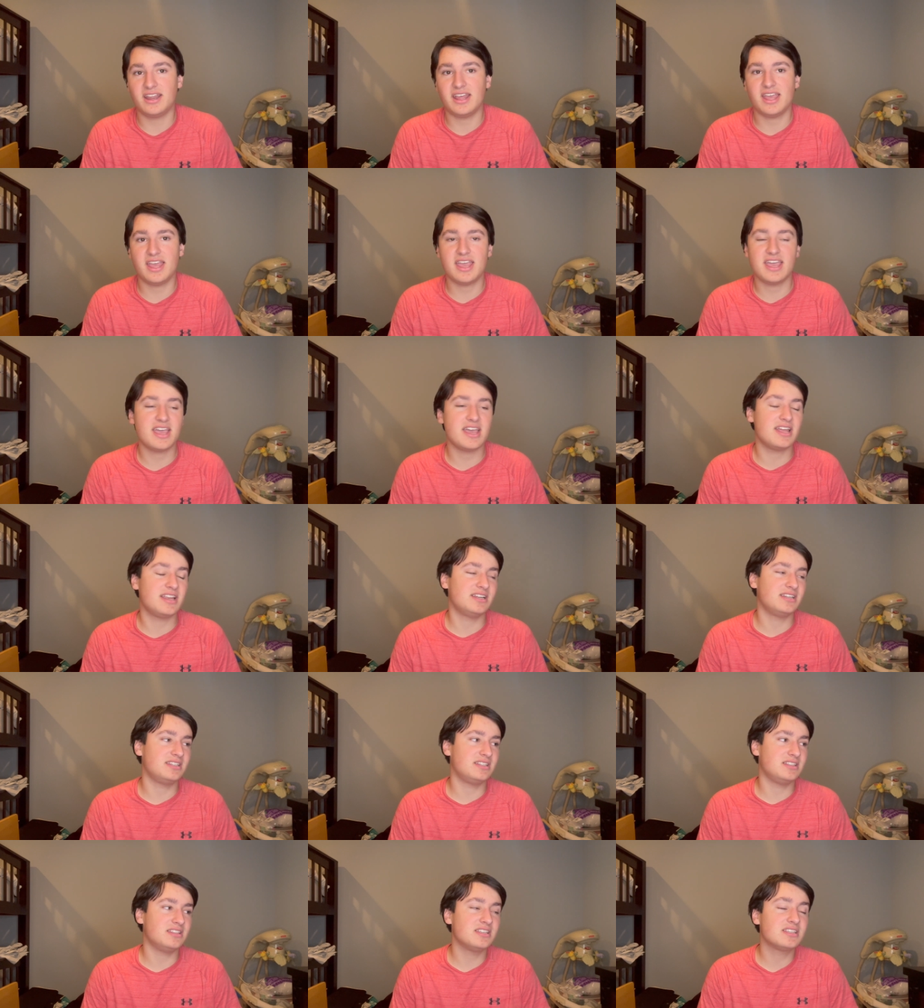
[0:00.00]
And
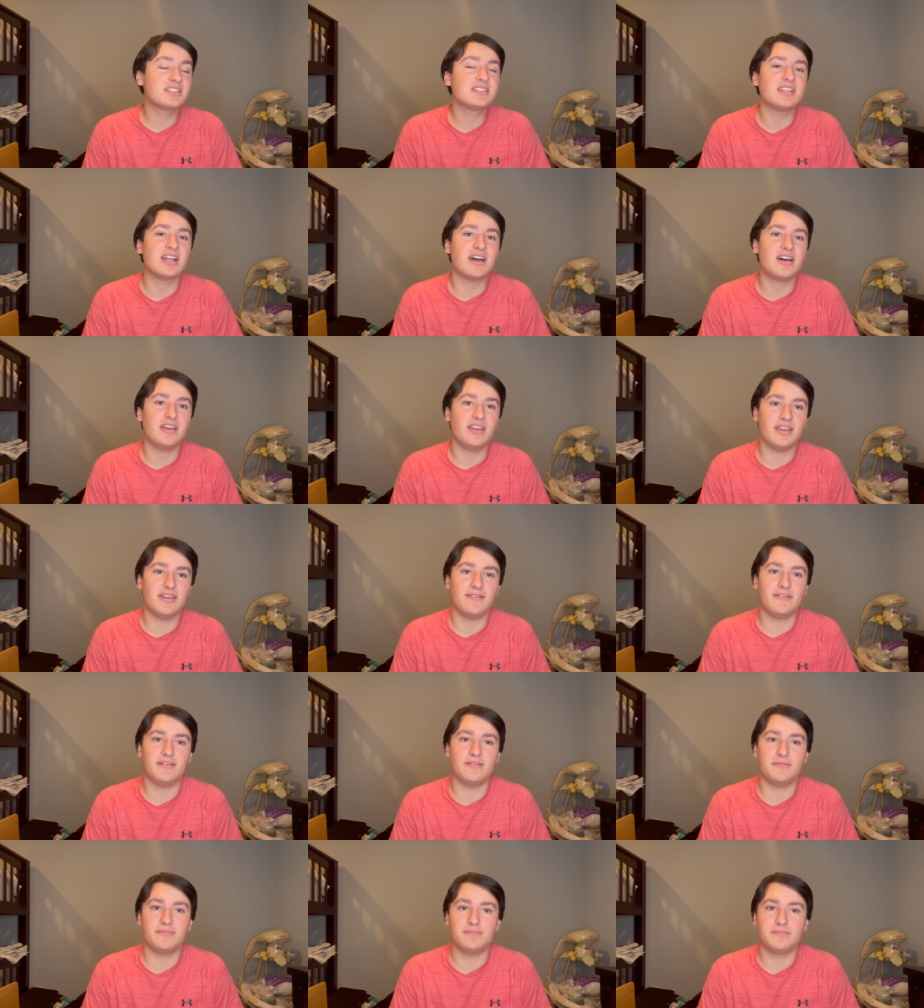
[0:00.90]
this is not
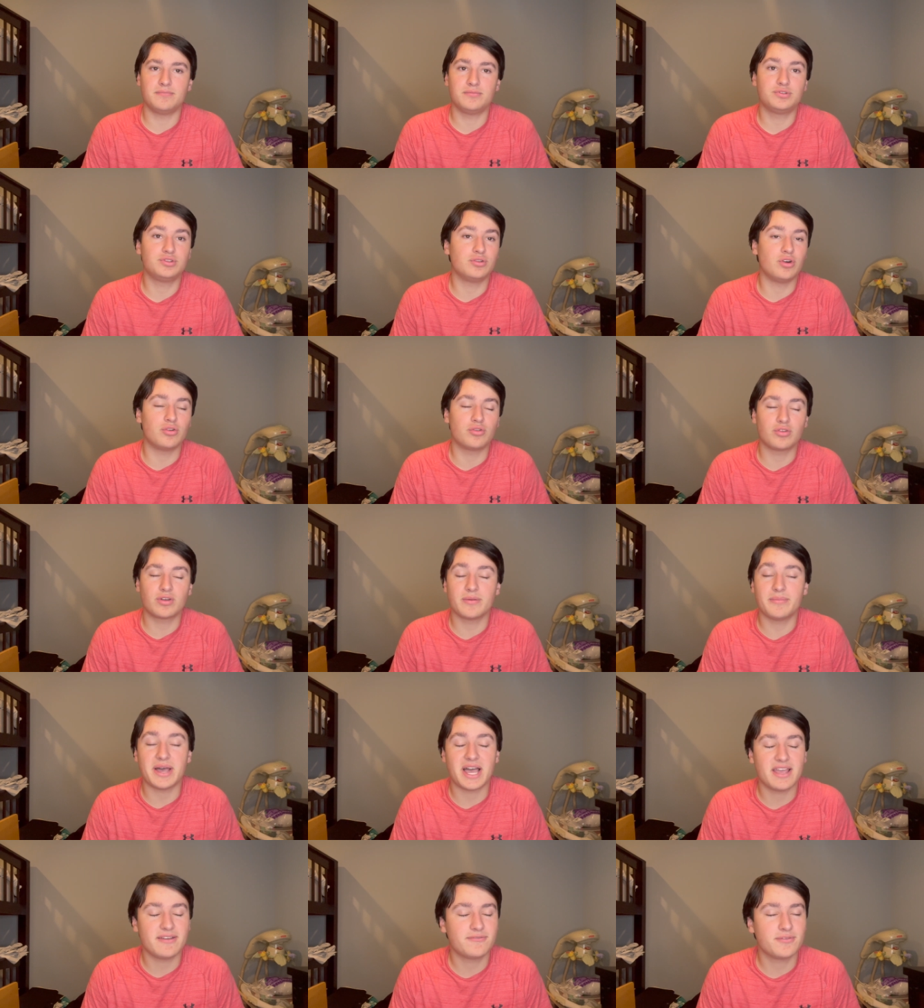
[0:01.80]
a total
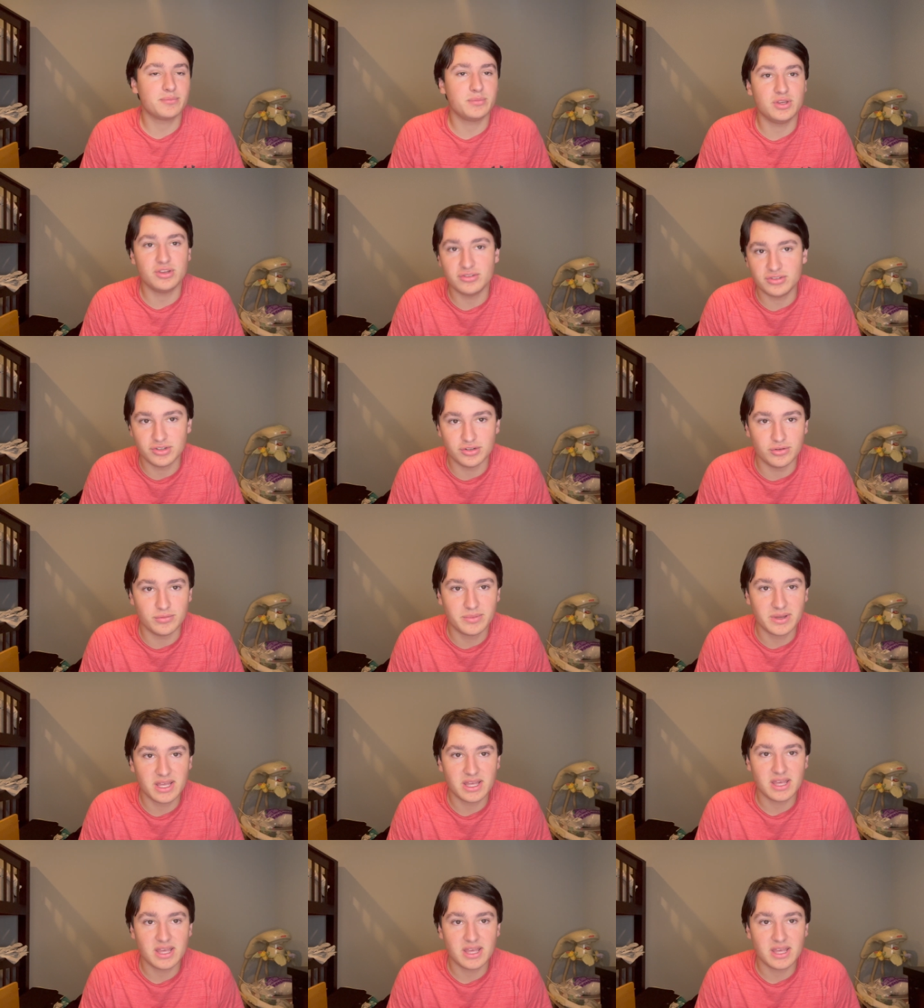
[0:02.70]
goodbye from YouTube.